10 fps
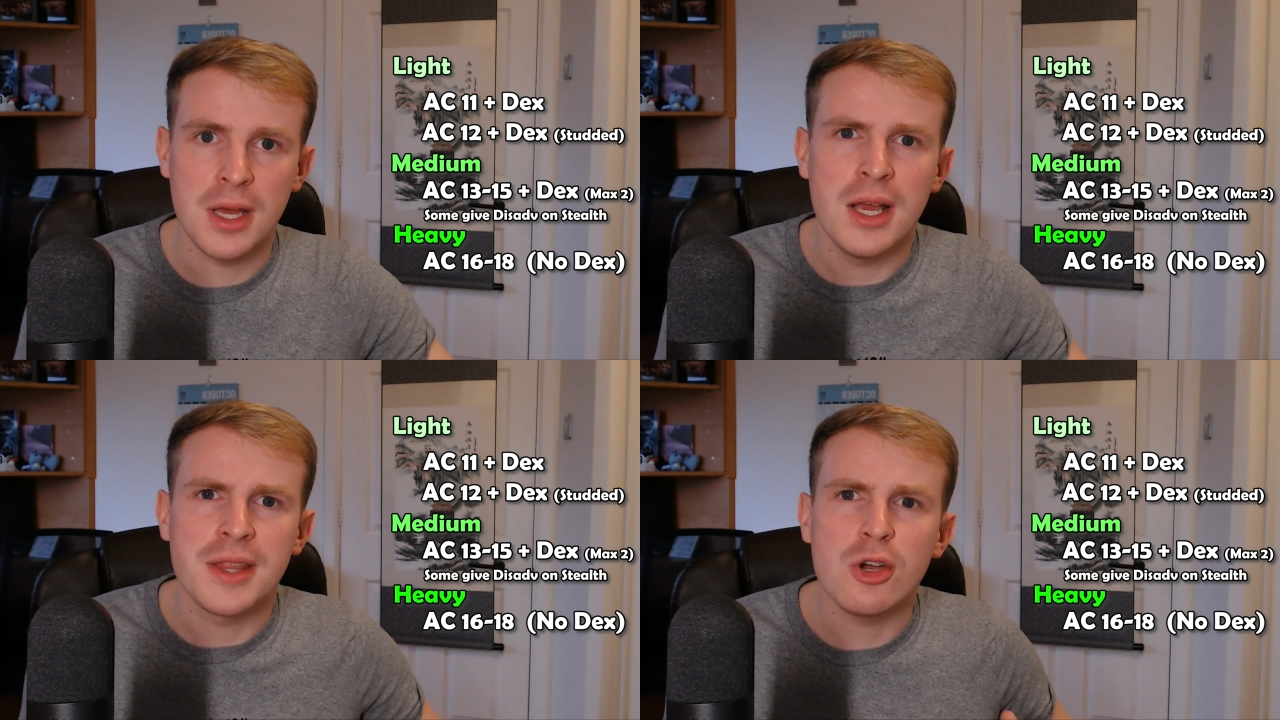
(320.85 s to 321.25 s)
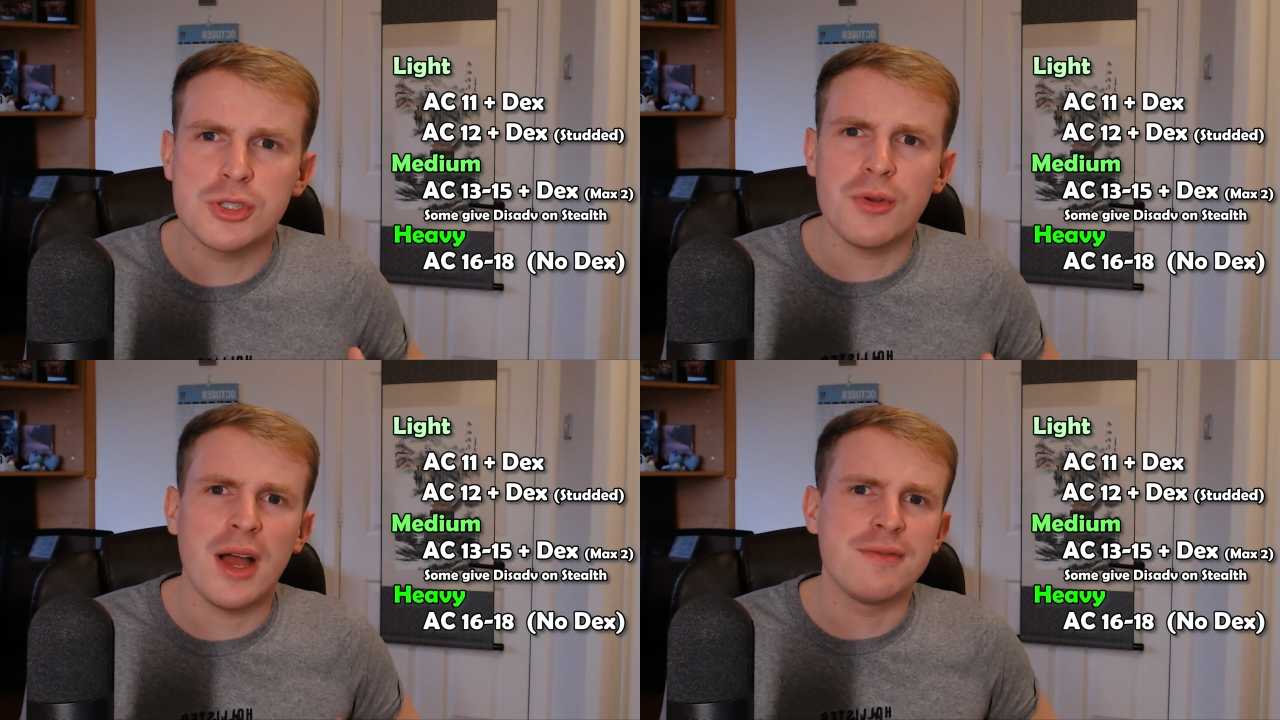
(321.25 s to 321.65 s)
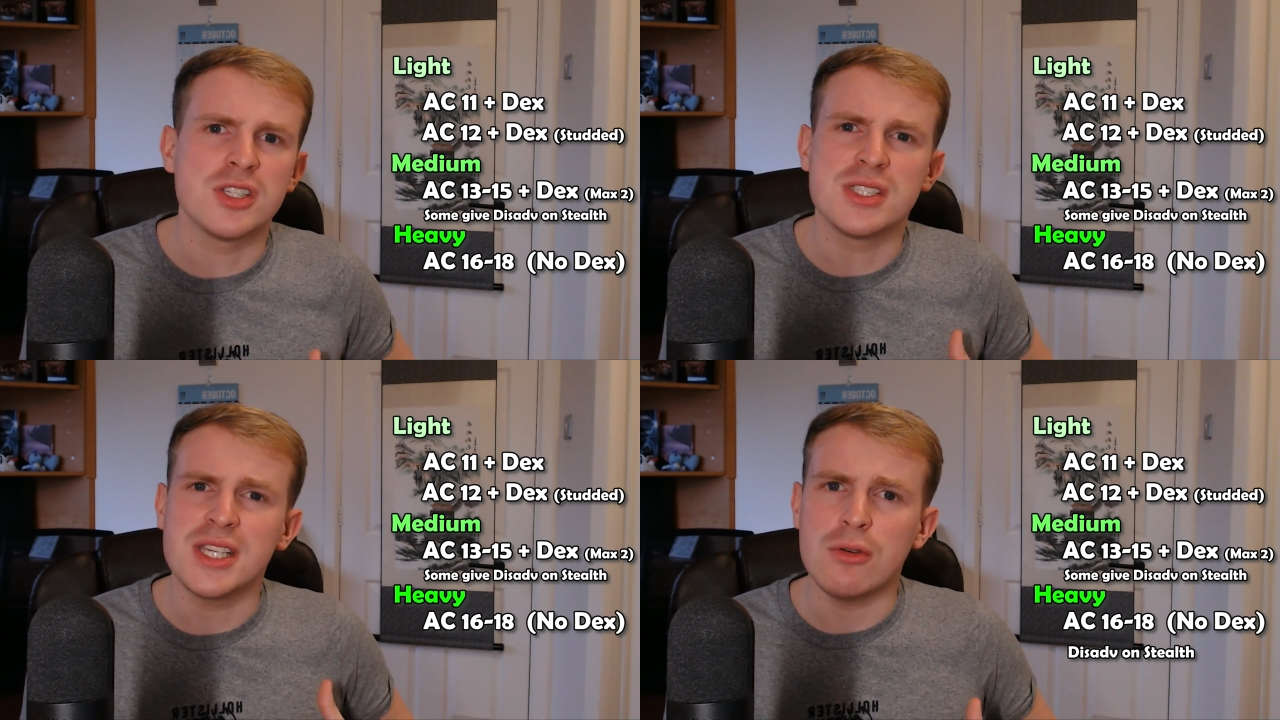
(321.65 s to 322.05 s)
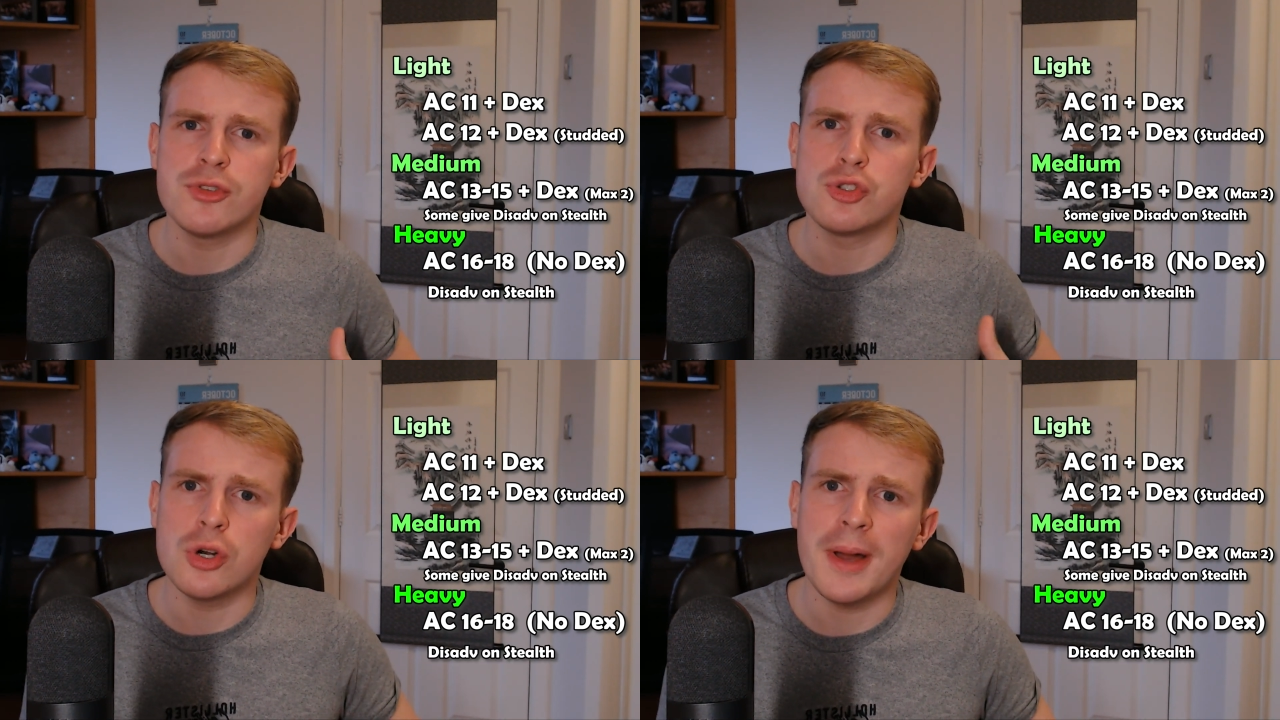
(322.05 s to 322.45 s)
They also have the stealth
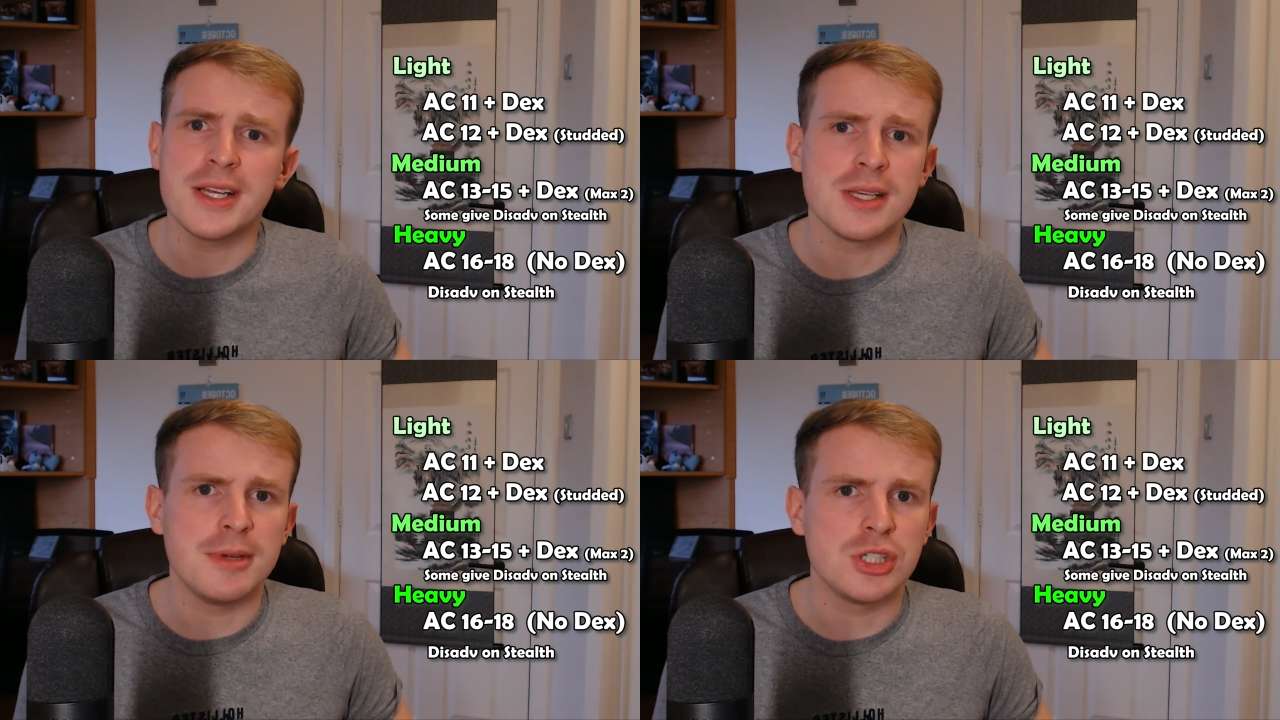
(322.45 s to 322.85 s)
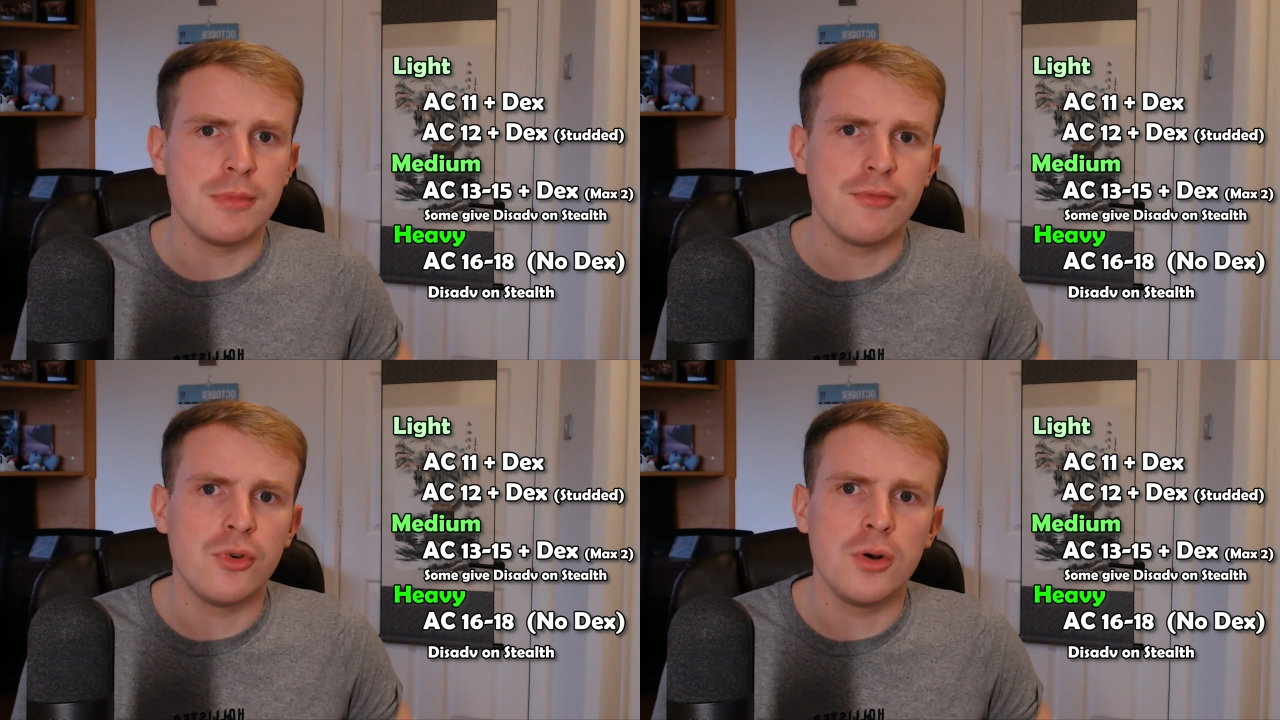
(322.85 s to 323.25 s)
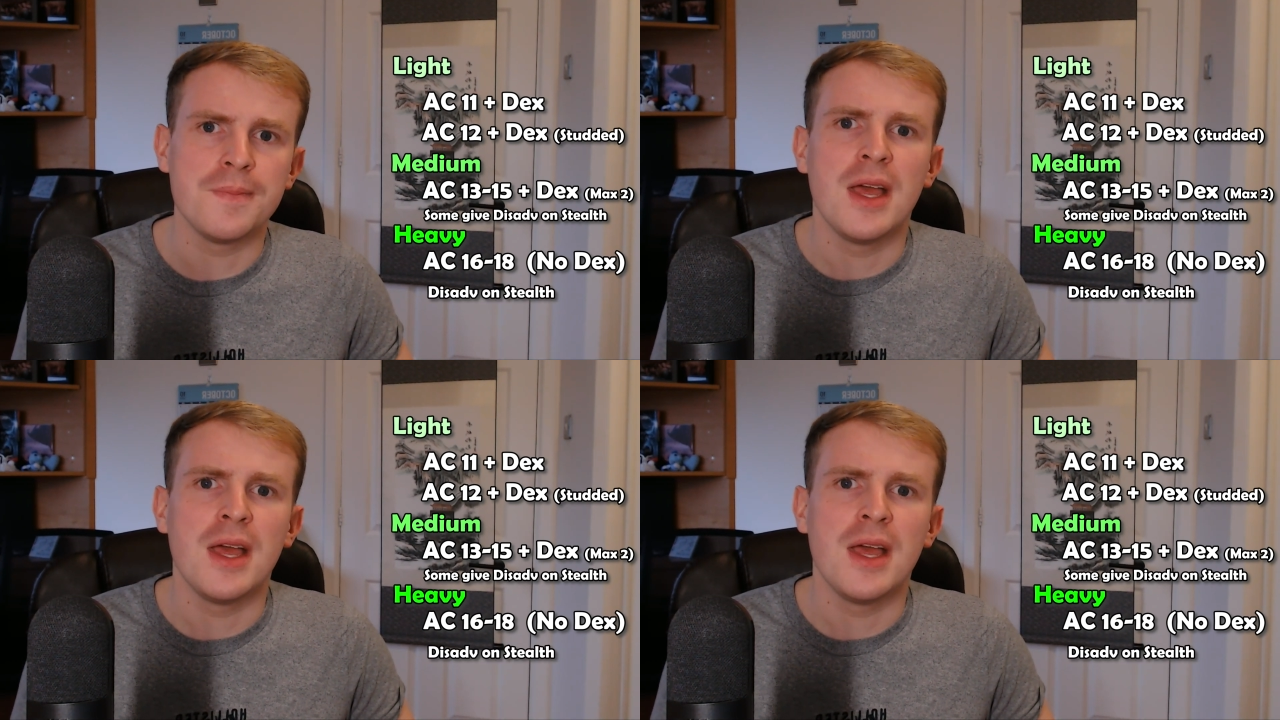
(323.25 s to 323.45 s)
drawback, as I mentioned before,